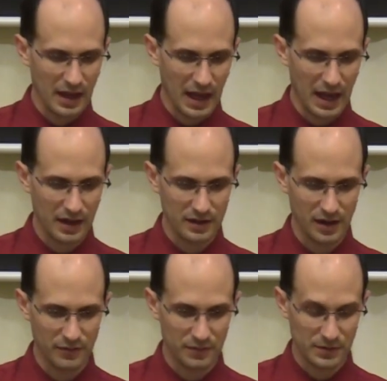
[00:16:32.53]

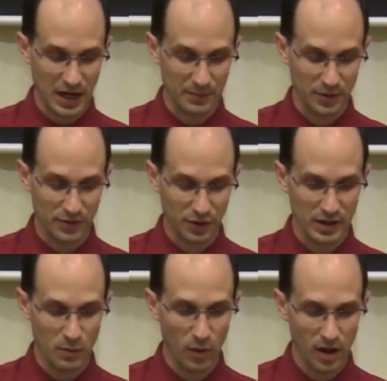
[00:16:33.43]
and chapter
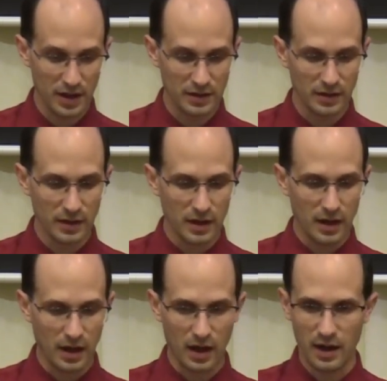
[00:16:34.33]
31
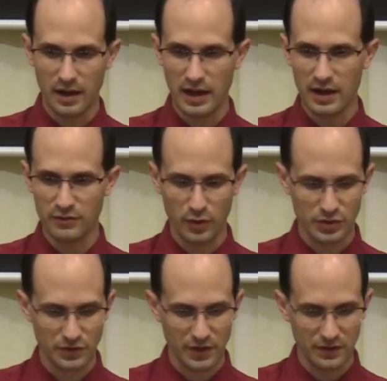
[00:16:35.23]
and
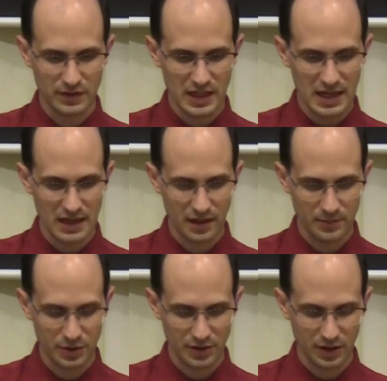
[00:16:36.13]
verse 15. And
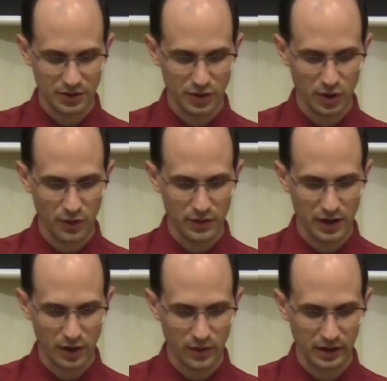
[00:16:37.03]
I'm just going to turn over
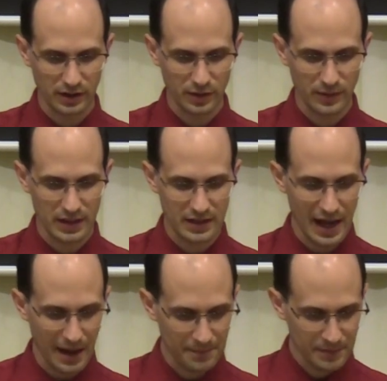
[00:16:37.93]
there quickly to read
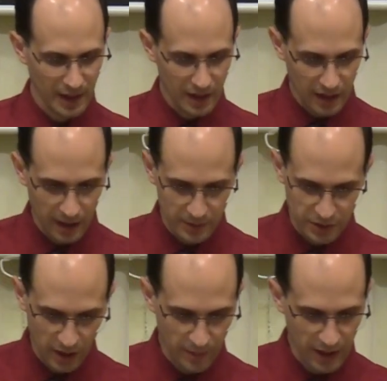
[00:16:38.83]
that. But
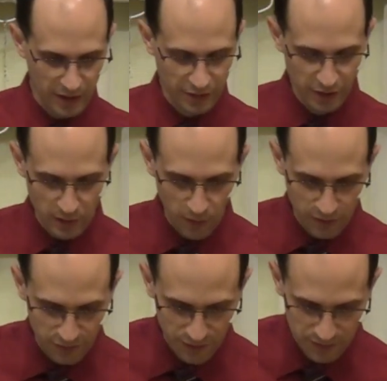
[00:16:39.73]
Jeremiah
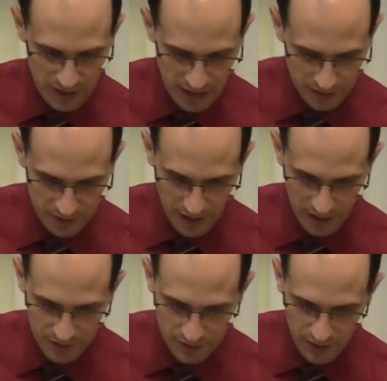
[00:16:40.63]
31:15
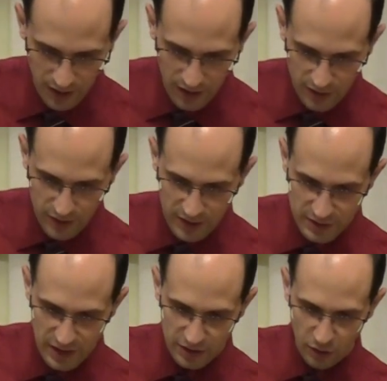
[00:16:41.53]
says, Thus
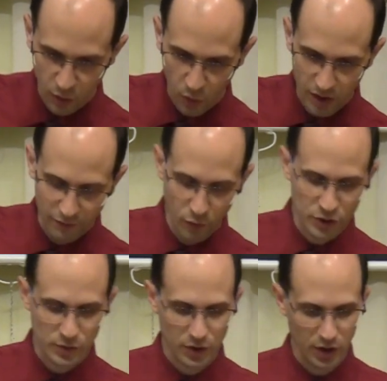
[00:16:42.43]
saith the Lord, a
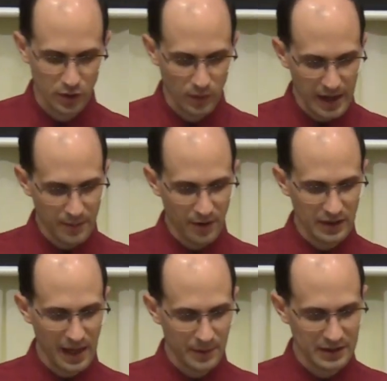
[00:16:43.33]
voice was heard in Ramah,
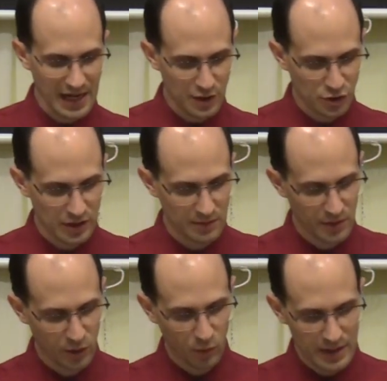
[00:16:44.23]
lamentation and
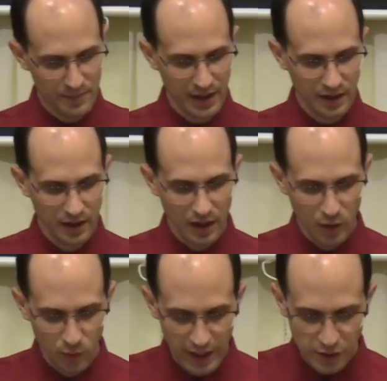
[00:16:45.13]
bitter weeping,
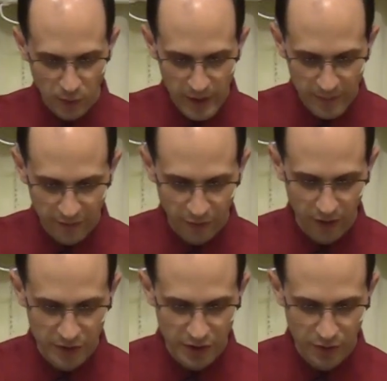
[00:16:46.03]
Rachel weeping for
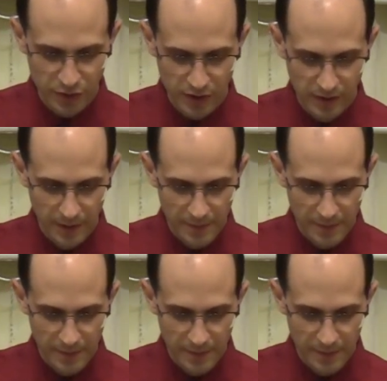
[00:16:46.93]
her children,